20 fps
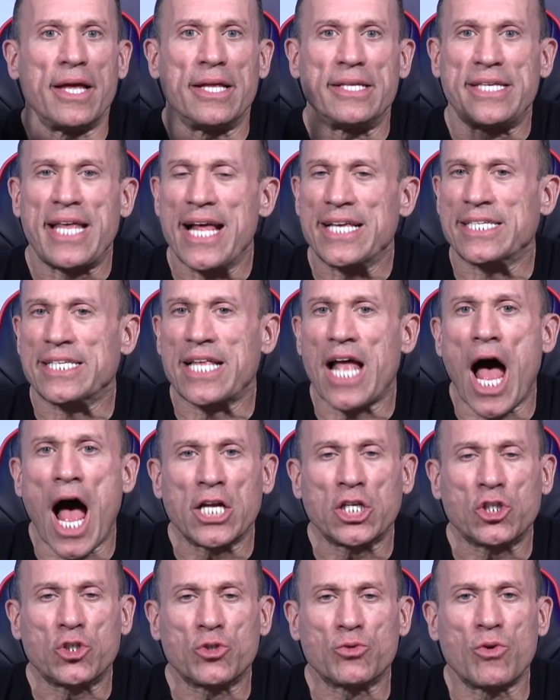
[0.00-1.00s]

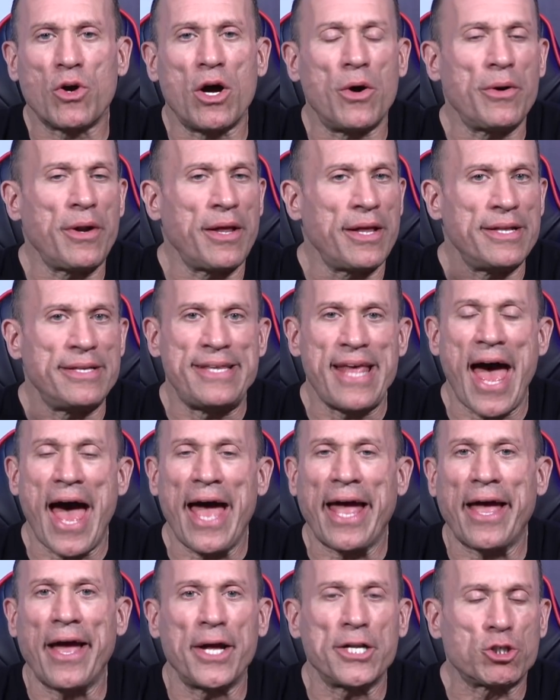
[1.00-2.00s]
testosterone,
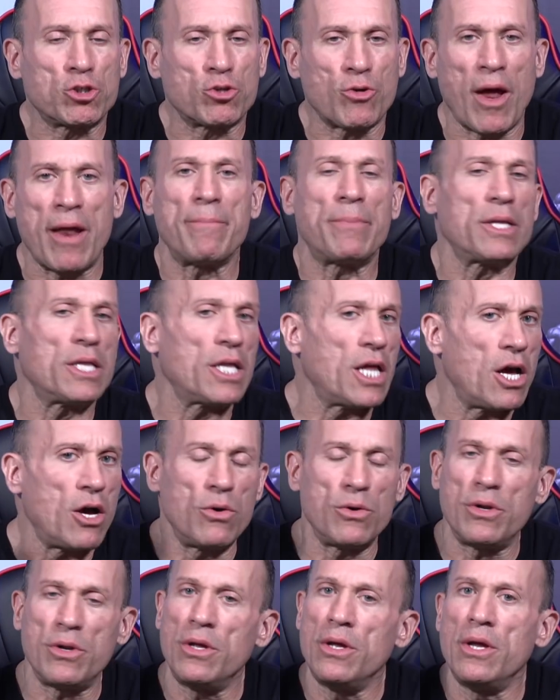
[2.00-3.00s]
DECA,
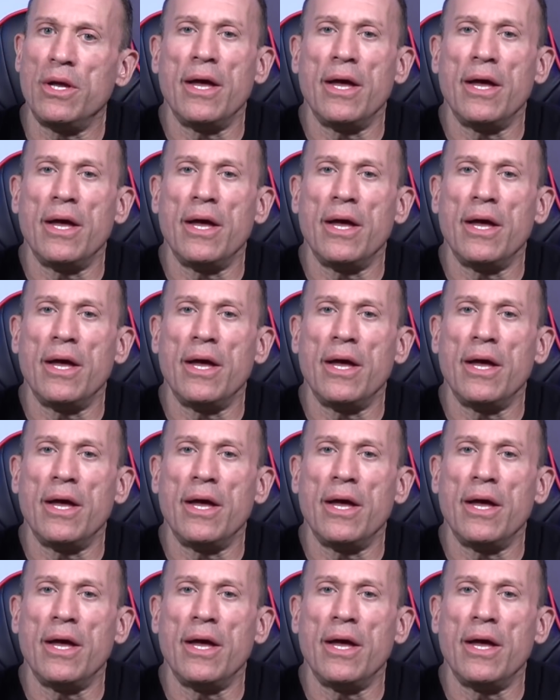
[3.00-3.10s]
trenbolone,